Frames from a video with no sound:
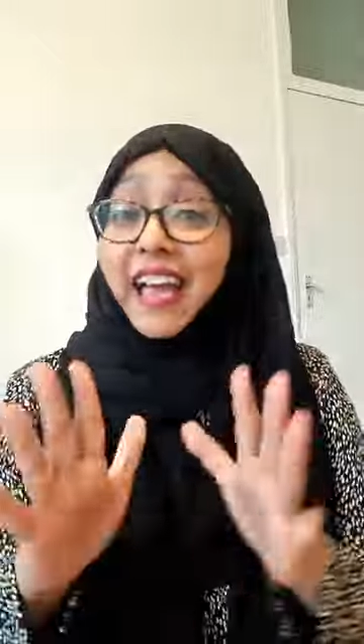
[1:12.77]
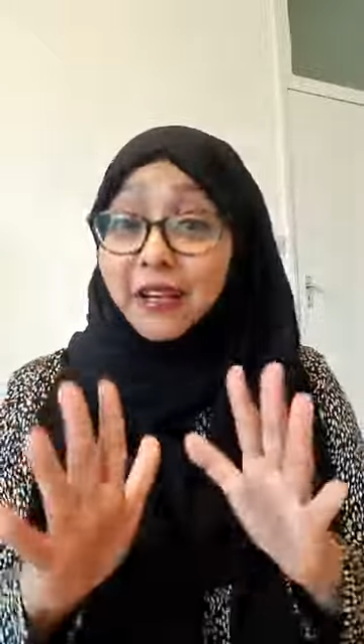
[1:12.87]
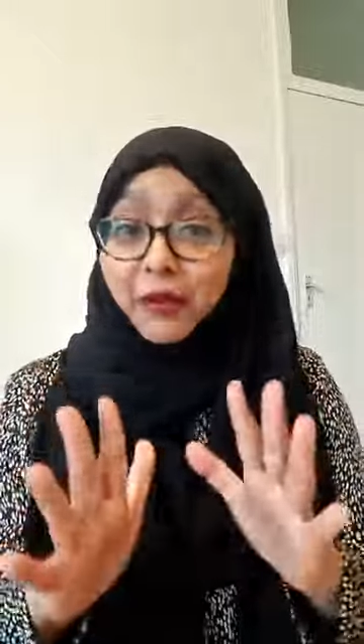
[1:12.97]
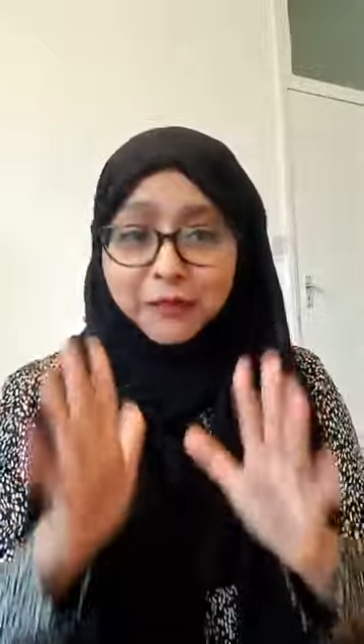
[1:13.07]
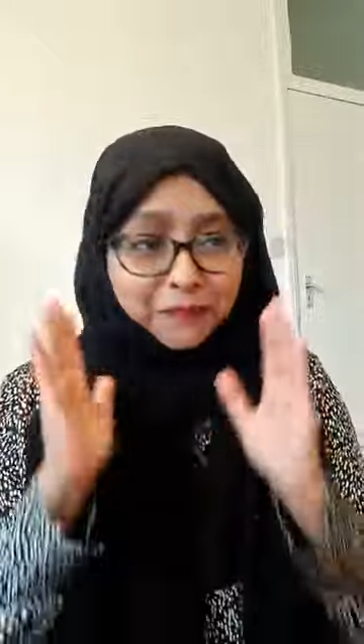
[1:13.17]

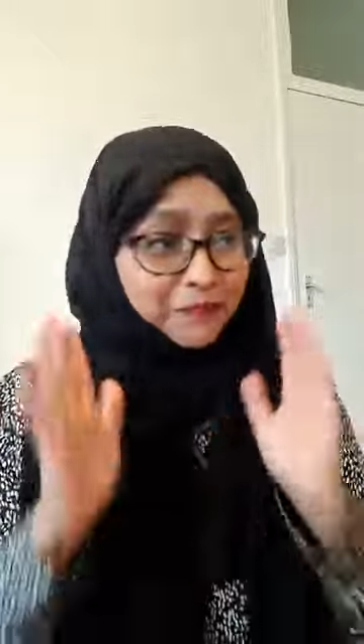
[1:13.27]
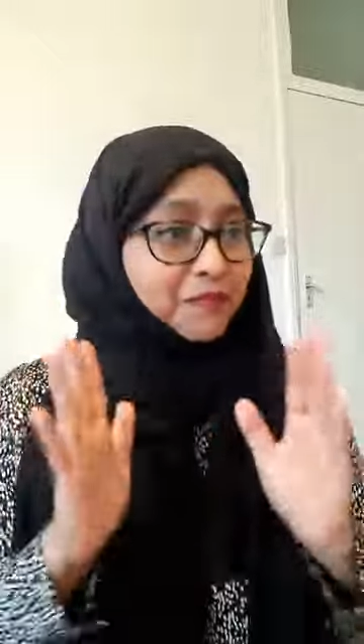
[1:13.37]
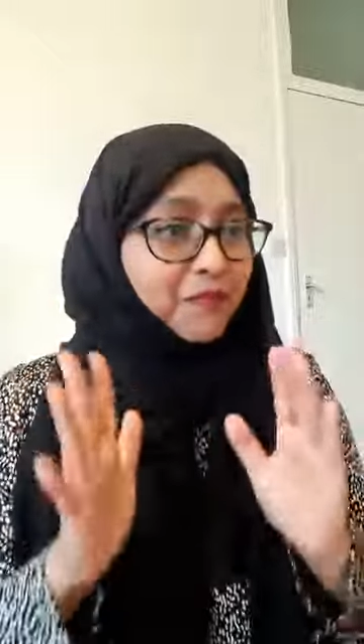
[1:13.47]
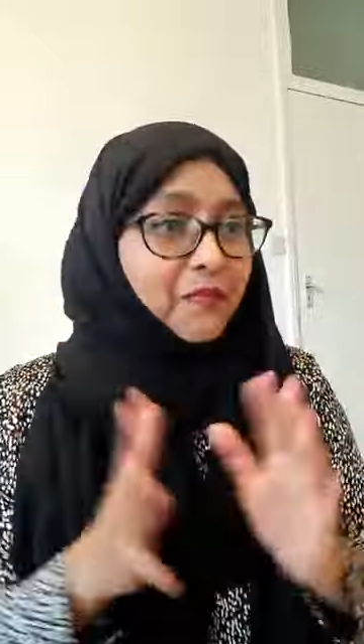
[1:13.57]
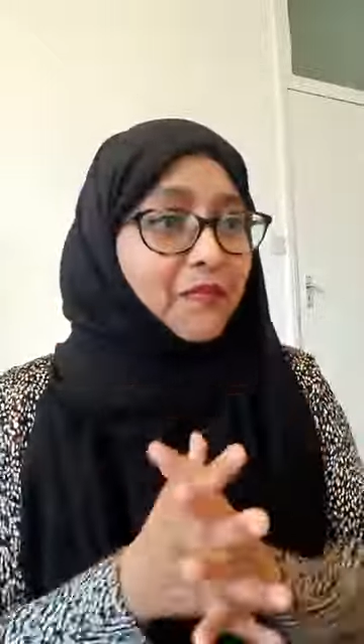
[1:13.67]
Anyway,
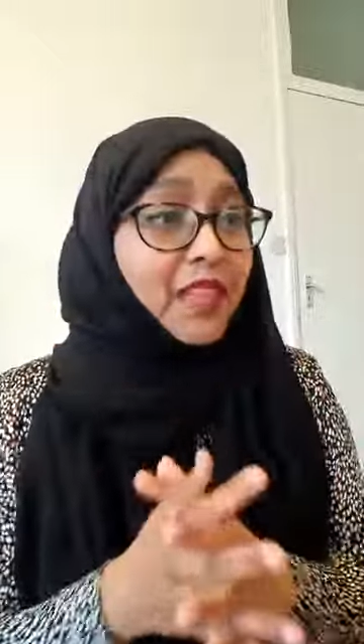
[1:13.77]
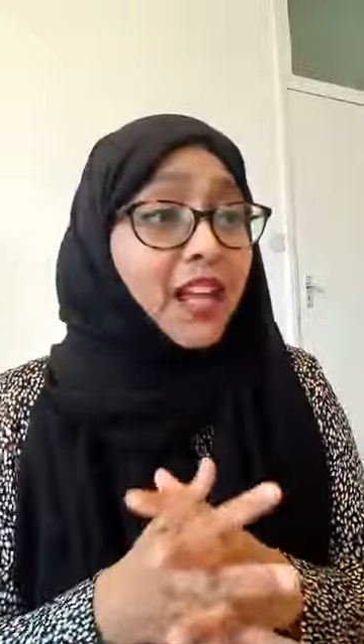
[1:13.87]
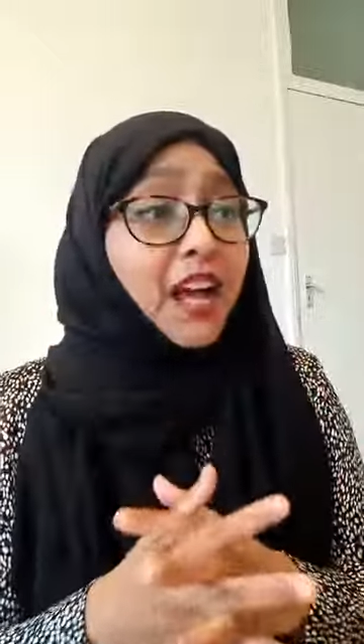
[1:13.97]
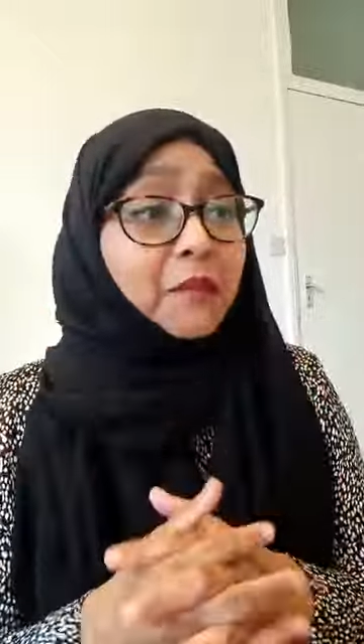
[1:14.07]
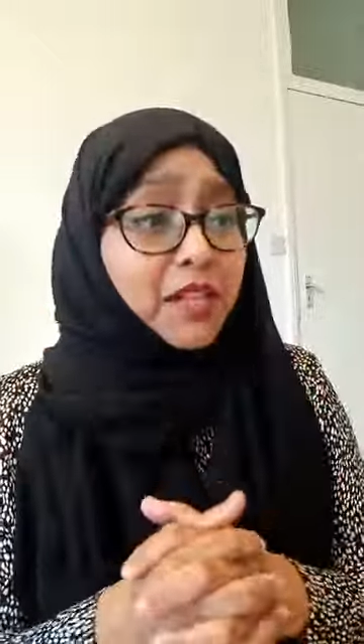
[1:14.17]

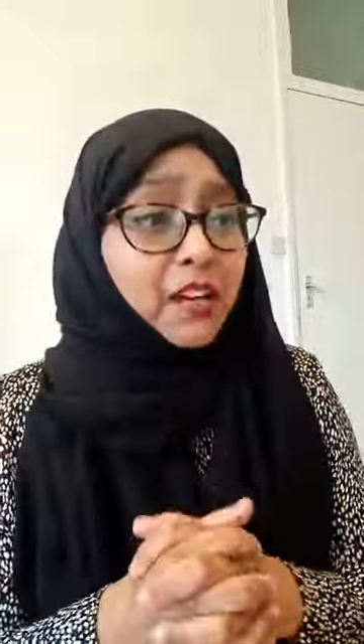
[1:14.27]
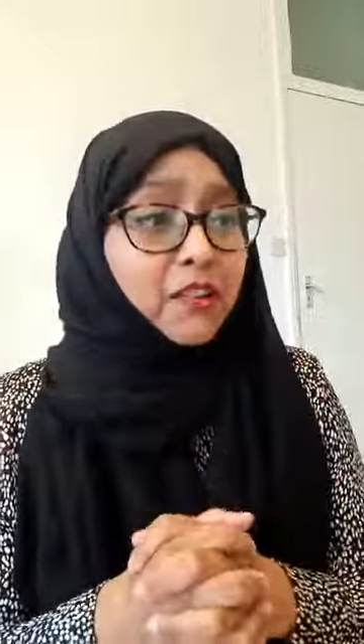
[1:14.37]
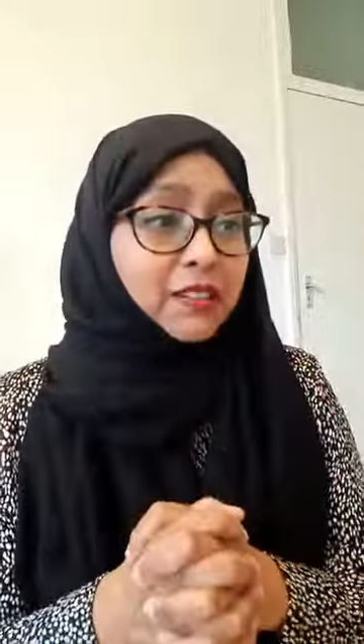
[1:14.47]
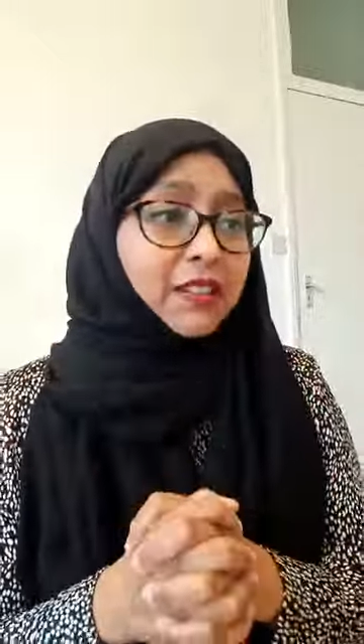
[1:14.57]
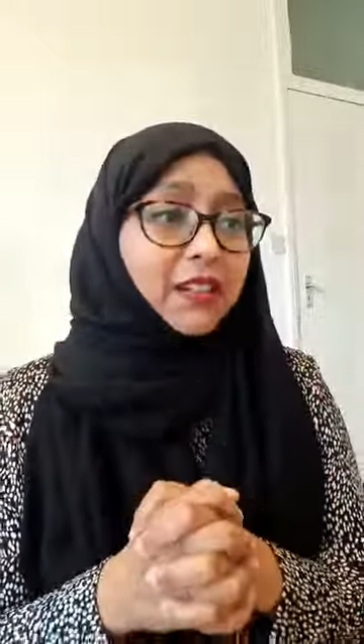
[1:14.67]
I'm
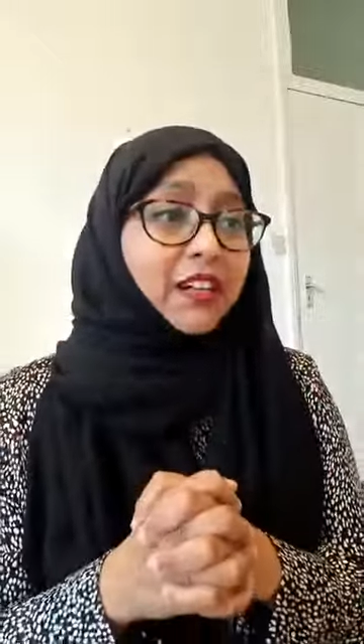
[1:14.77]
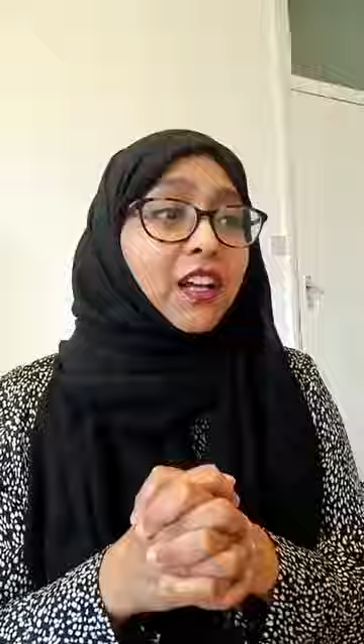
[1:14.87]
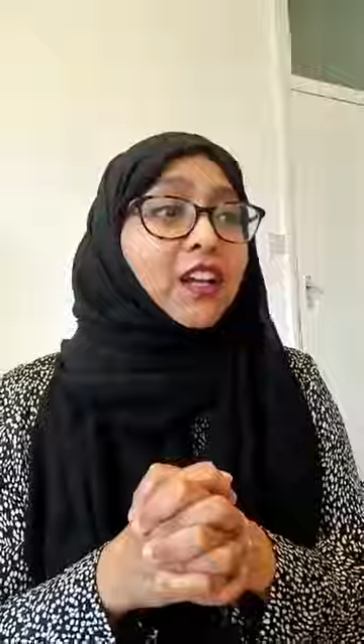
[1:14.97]
digressing.